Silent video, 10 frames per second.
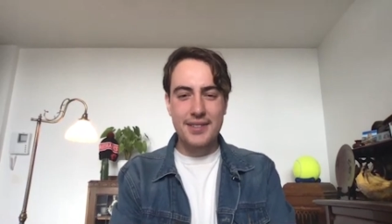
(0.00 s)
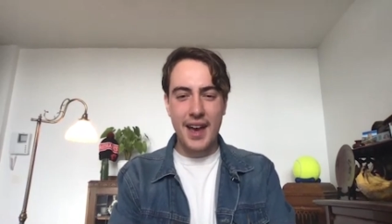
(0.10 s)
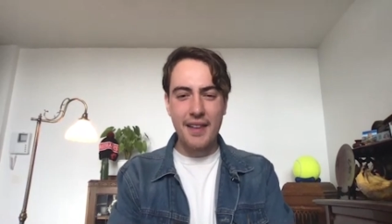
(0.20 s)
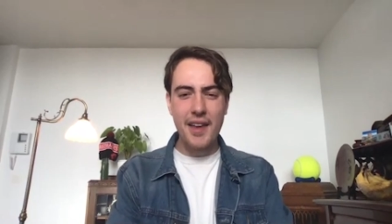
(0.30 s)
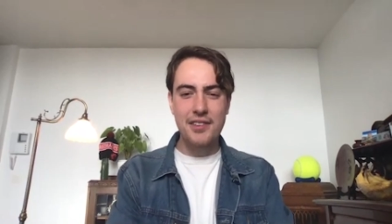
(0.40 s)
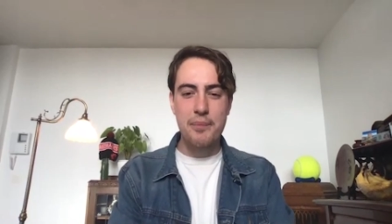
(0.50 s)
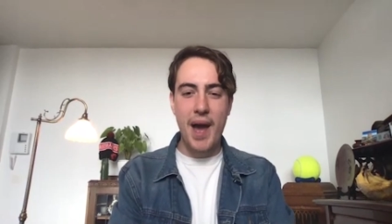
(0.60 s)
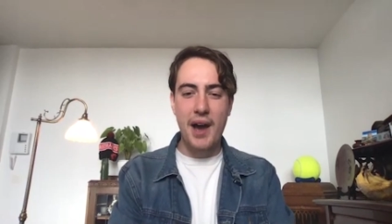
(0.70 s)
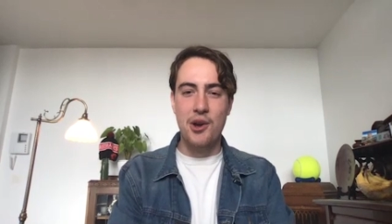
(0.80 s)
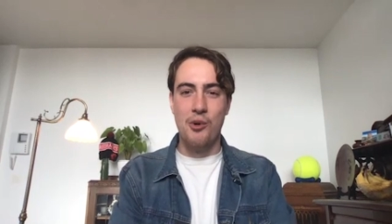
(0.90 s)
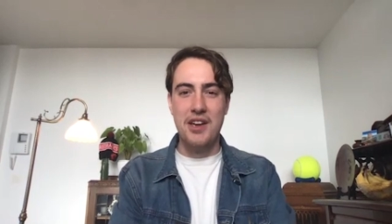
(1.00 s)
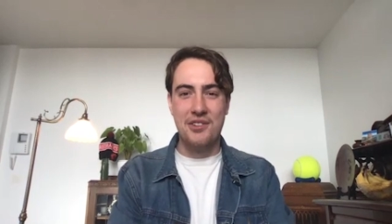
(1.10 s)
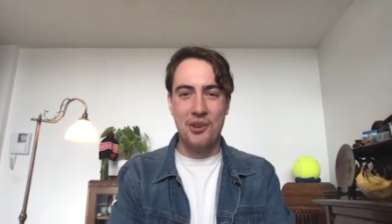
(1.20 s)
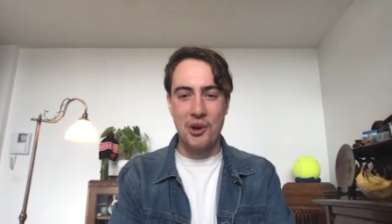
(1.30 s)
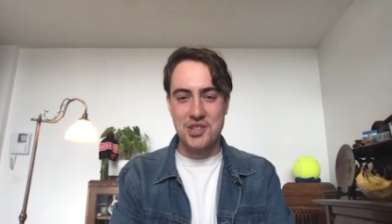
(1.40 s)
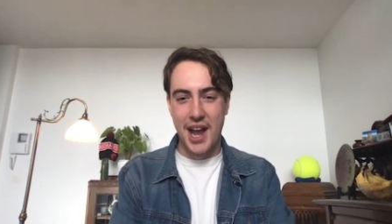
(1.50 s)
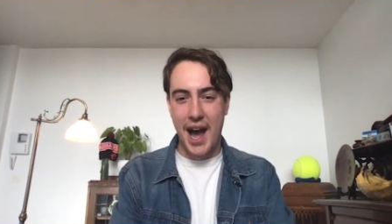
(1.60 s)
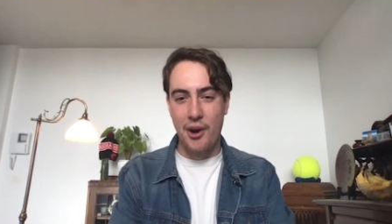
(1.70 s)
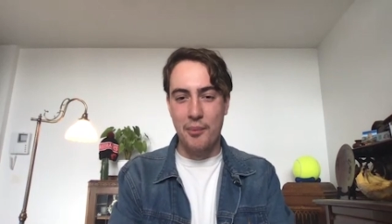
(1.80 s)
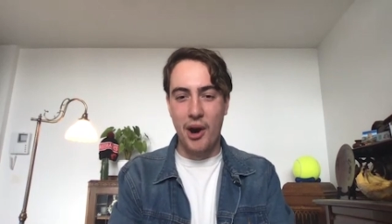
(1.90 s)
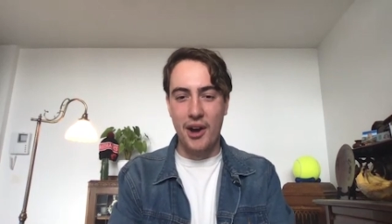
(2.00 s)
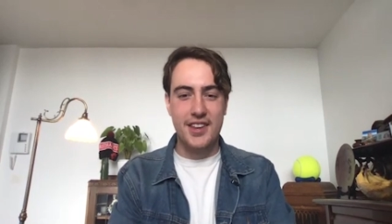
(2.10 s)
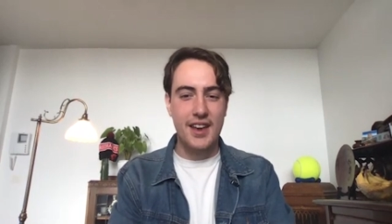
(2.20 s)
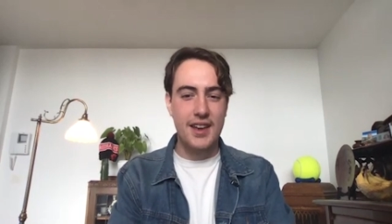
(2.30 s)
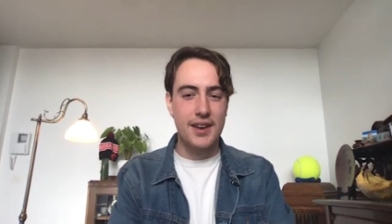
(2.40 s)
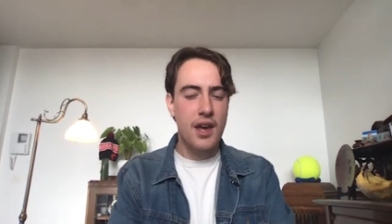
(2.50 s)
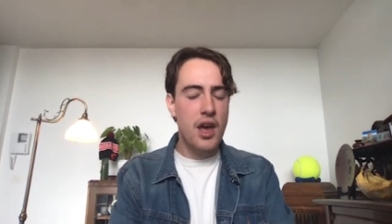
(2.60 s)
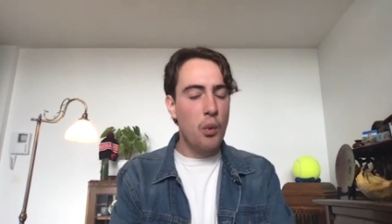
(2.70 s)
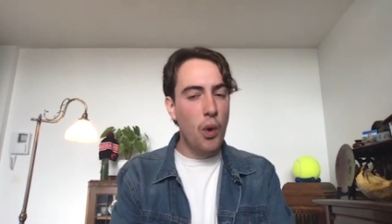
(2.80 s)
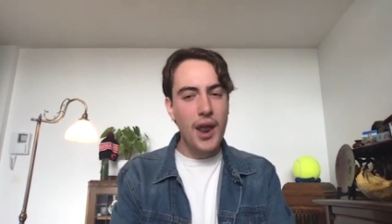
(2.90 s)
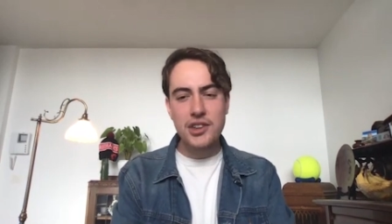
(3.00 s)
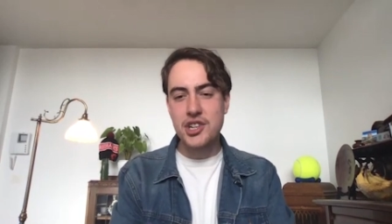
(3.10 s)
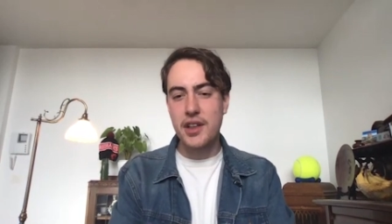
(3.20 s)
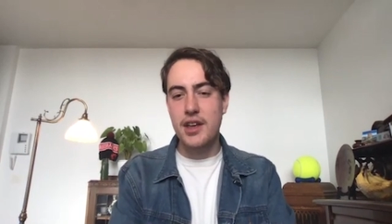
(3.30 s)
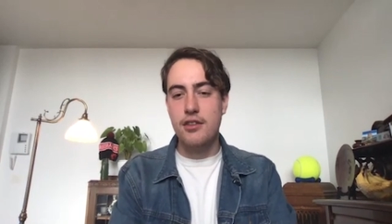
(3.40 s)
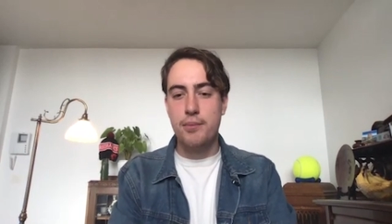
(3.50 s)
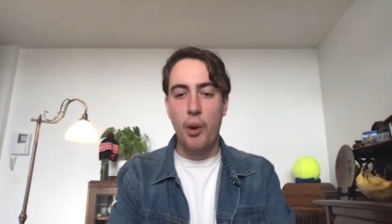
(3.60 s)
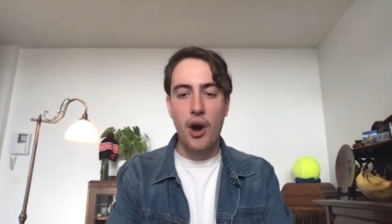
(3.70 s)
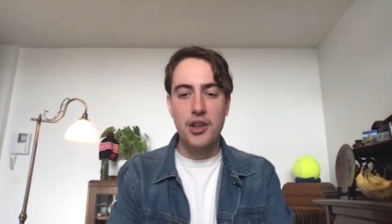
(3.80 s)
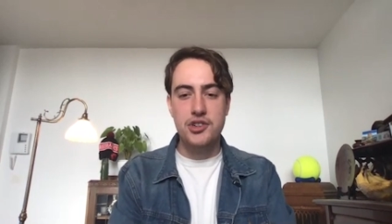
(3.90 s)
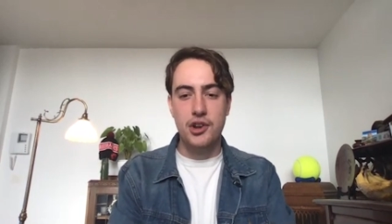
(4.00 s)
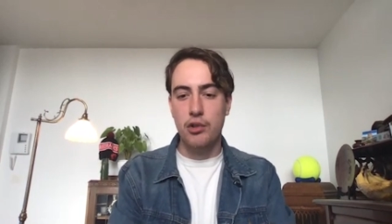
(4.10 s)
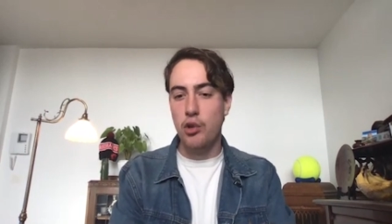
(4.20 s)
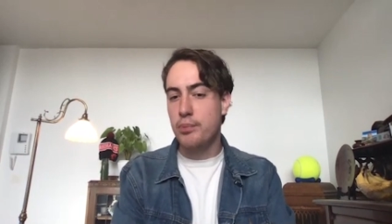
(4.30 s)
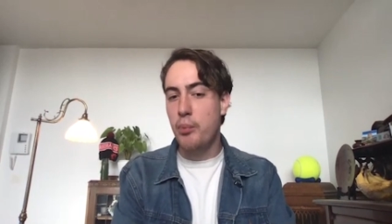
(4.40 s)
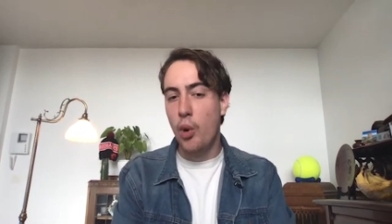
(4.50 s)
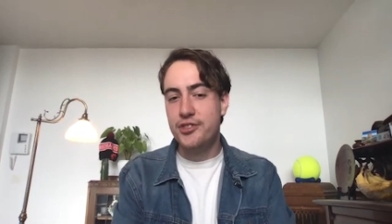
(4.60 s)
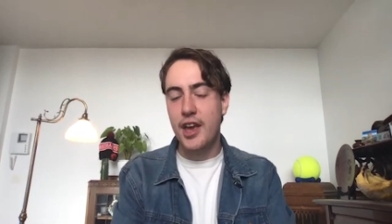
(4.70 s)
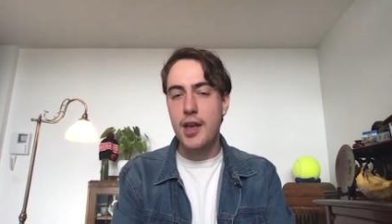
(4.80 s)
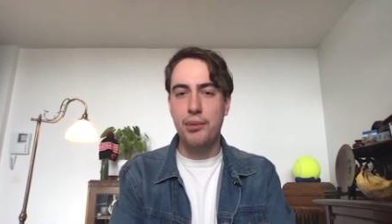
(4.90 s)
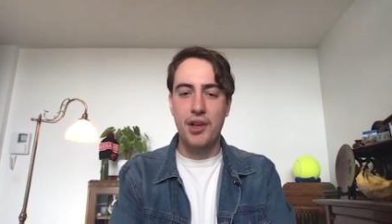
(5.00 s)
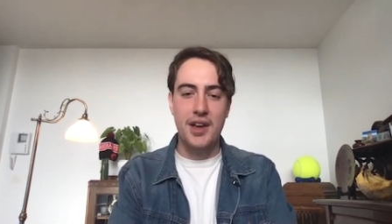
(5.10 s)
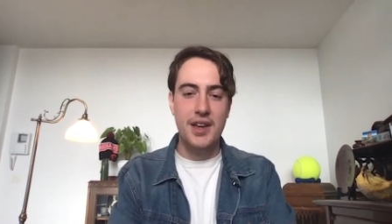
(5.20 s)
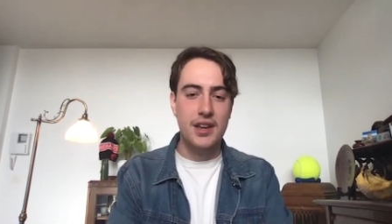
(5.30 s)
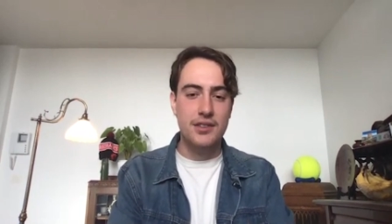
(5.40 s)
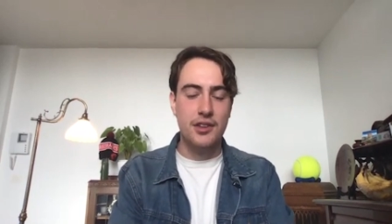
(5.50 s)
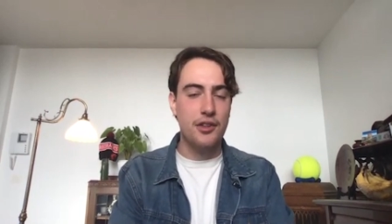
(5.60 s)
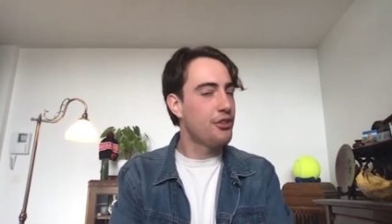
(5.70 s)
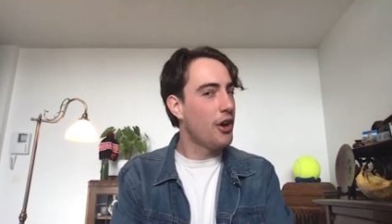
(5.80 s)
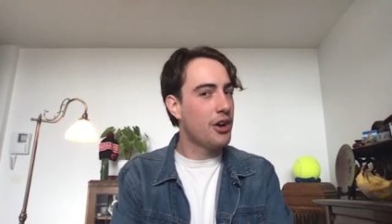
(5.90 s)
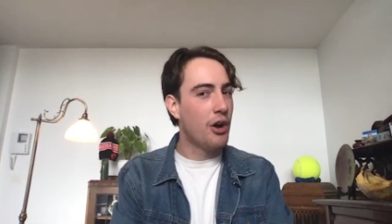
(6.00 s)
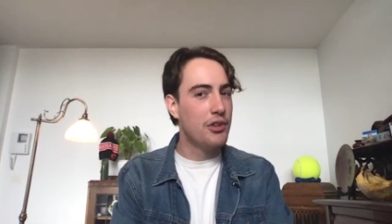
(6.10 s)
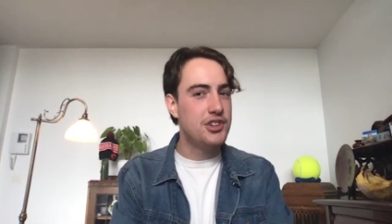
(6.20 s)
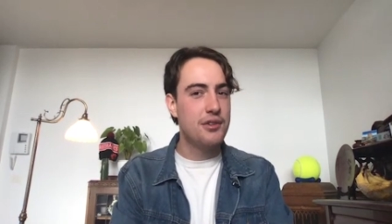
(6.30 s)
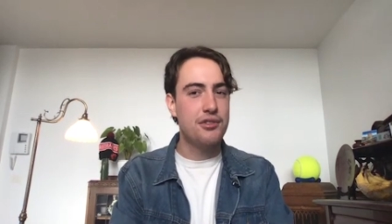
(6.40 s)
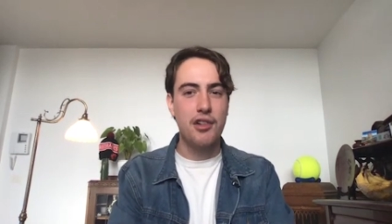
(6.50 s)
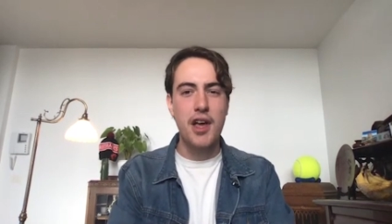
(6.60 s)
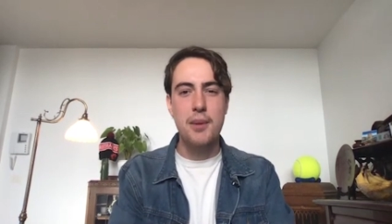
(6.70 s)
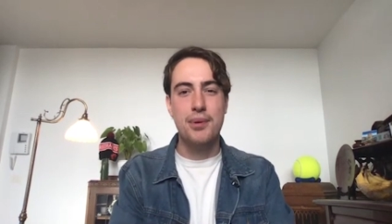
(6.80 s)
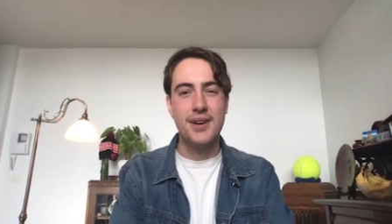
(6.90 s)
tell us about your research at RMIT and what actually inspired you to look more deeply into the psychology of sleep.